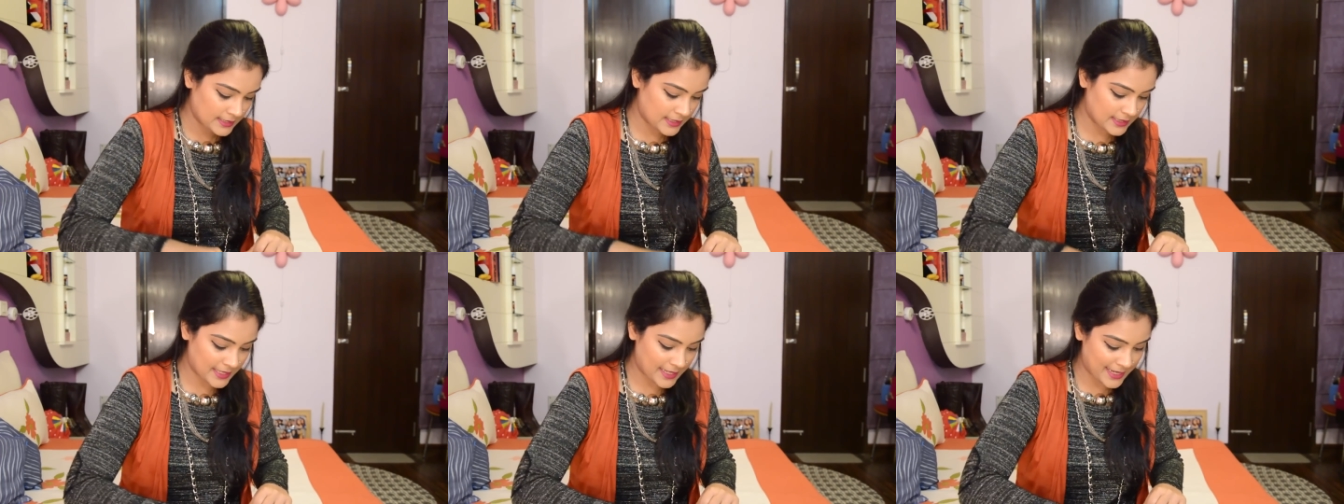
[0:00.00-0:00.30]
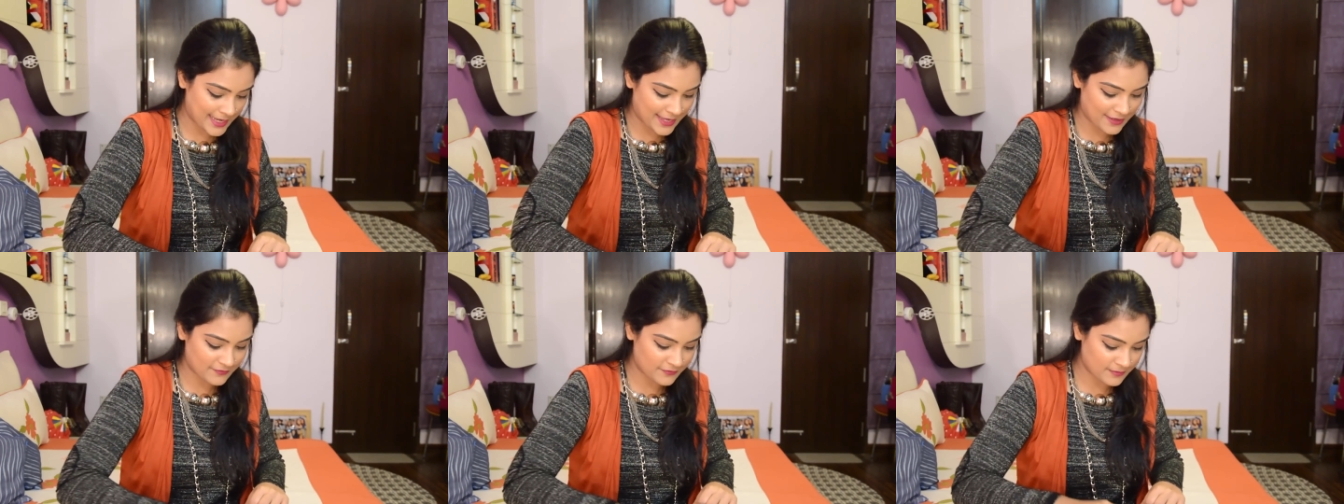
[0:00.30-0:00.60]
Then I
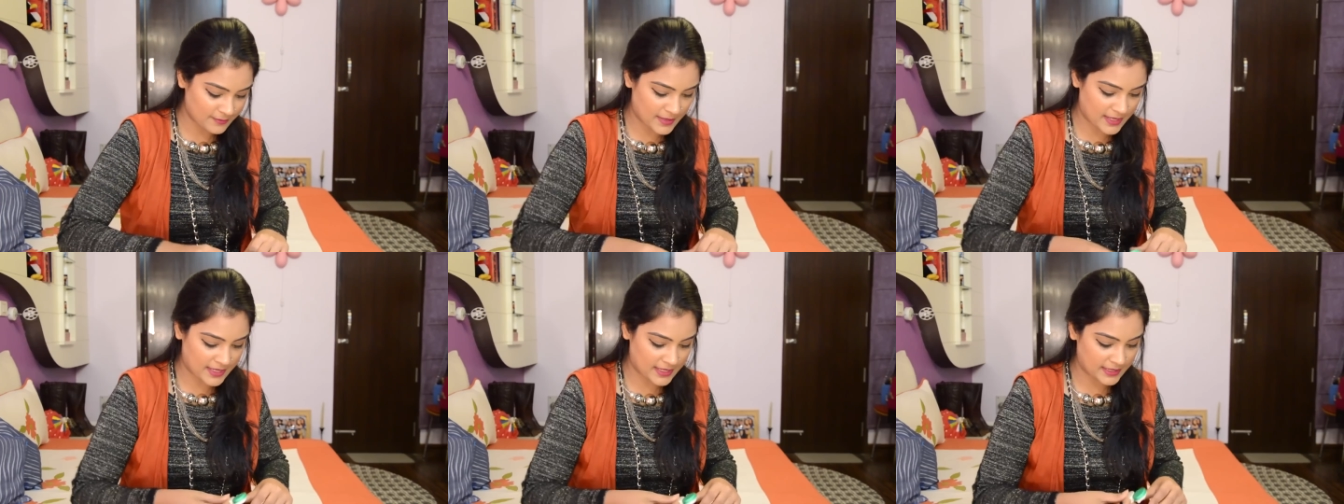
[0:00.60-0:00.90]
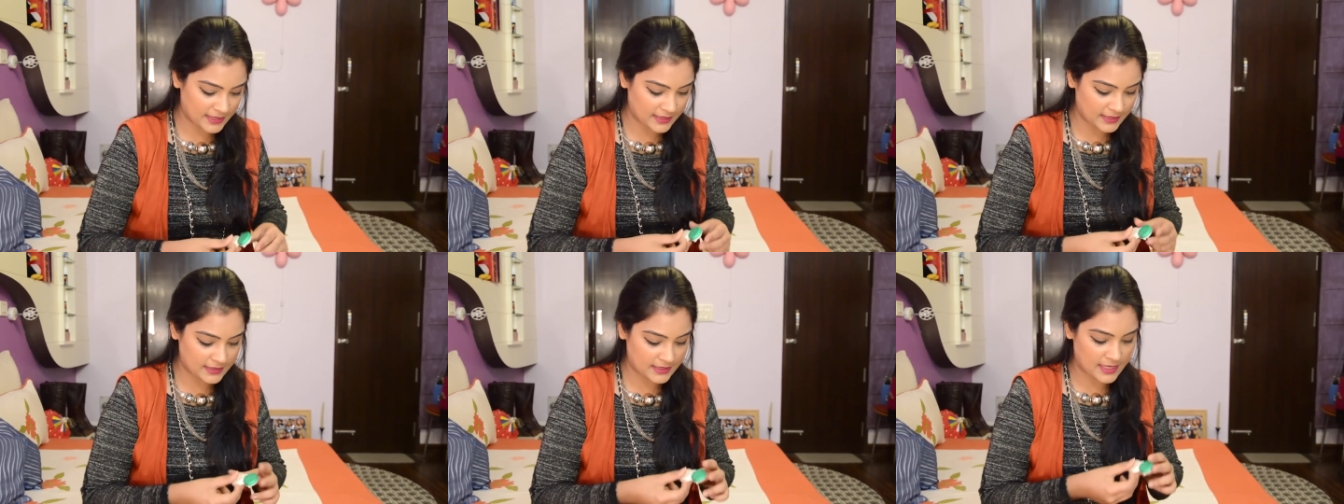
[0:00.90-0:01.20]
have
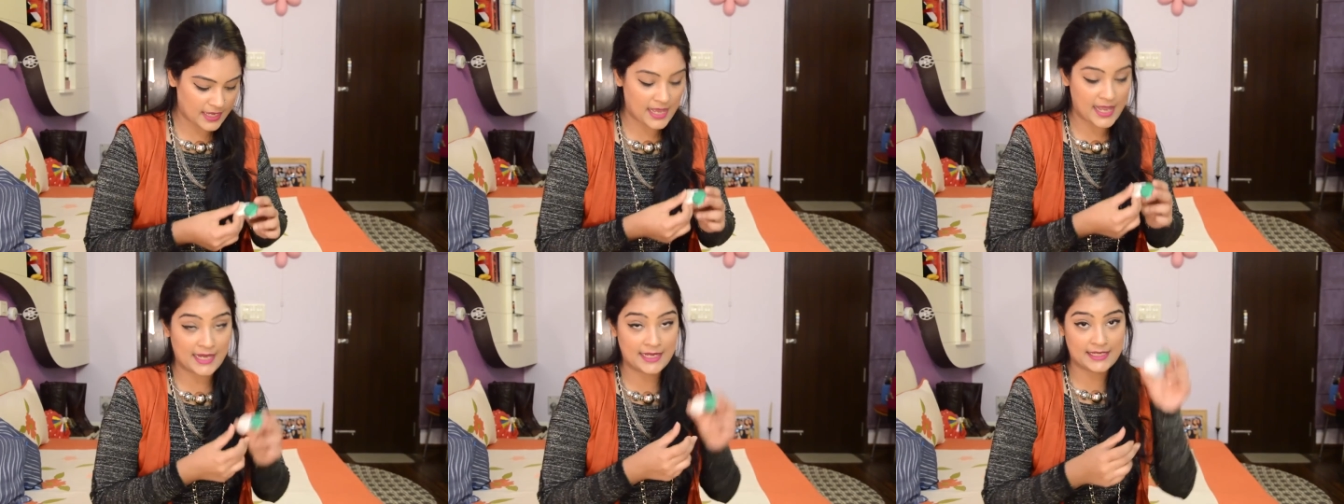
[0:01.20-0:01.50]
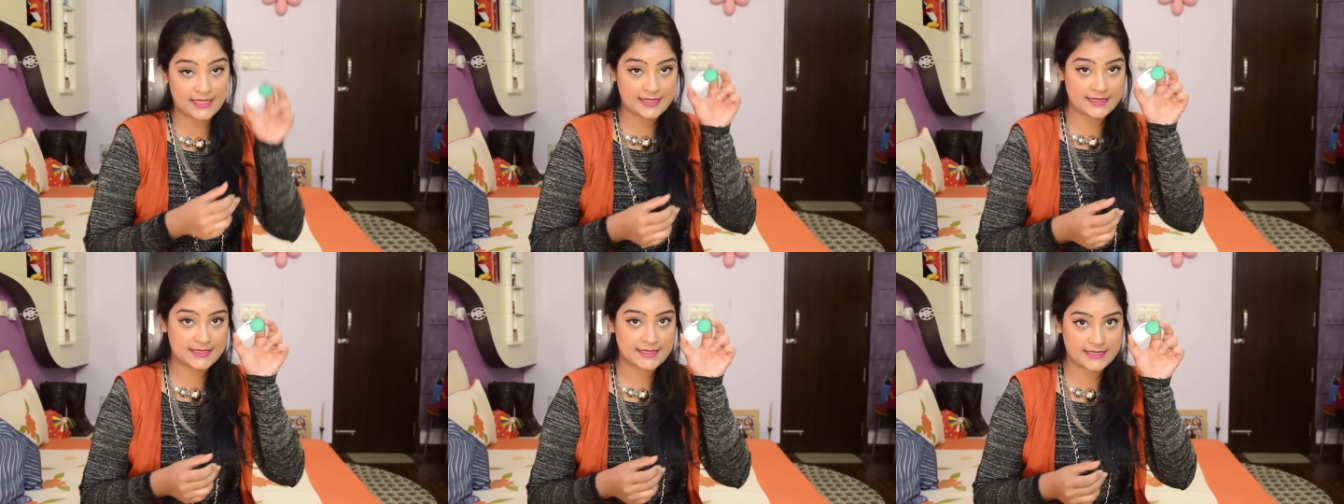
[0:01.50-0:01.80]
my eye
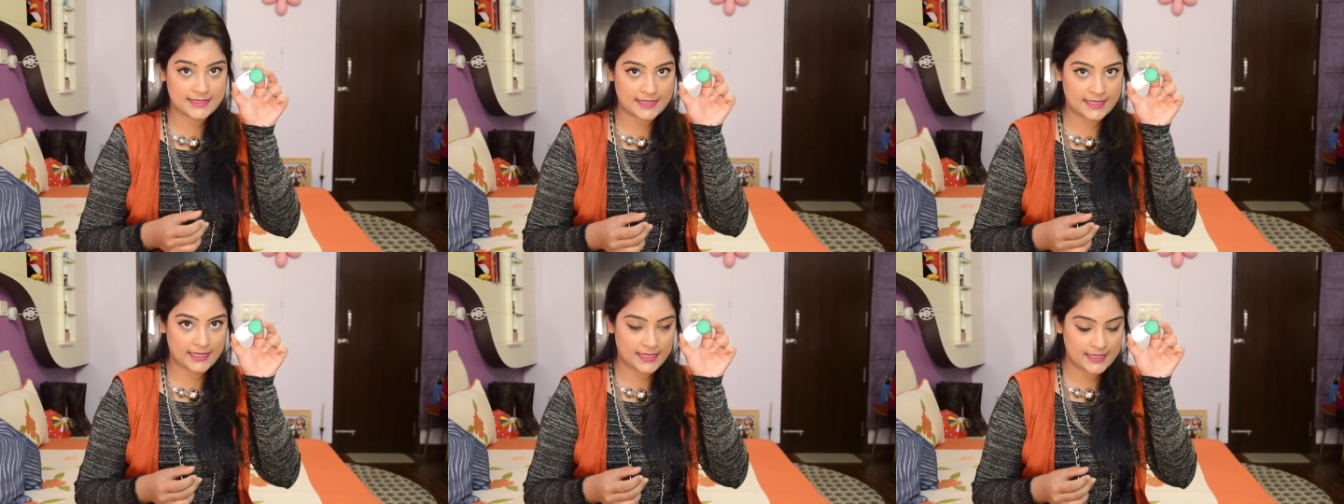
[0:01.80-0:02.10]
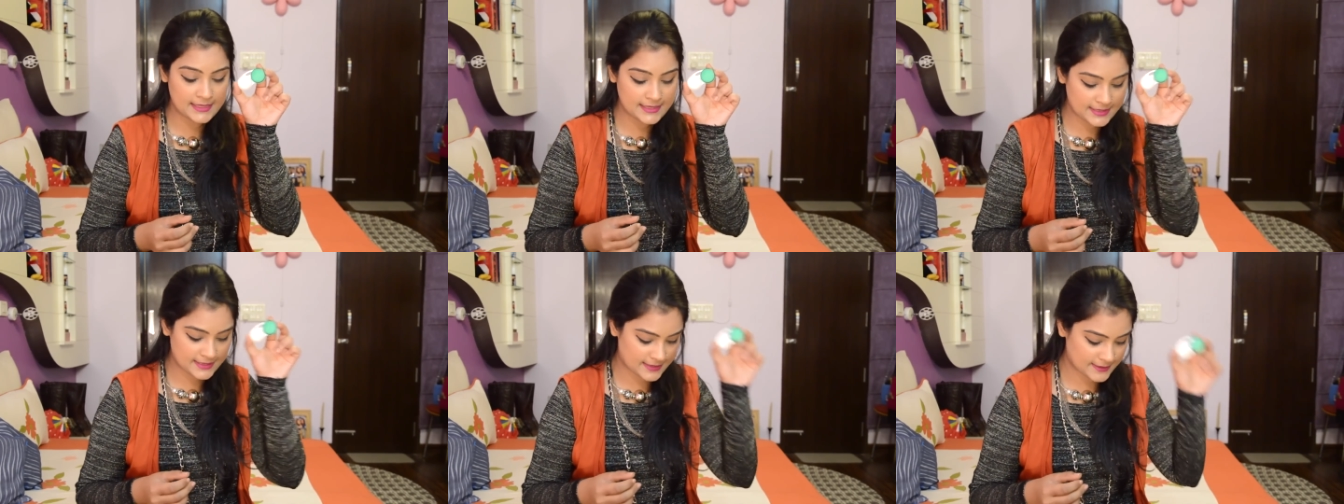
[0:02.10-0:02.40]
lens
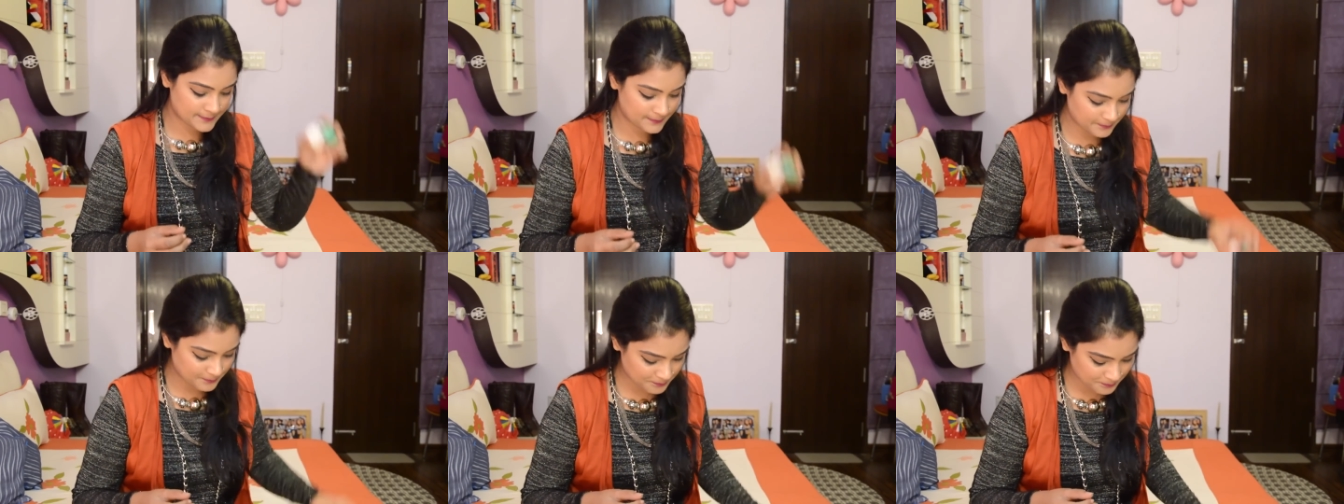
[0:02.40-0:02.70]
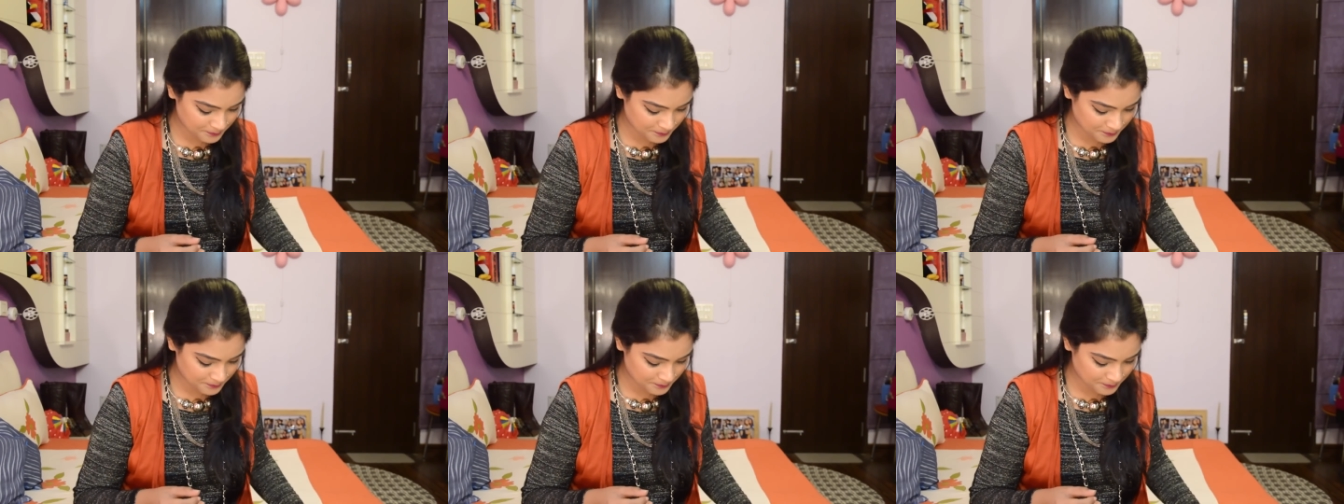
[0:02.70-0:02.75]
case.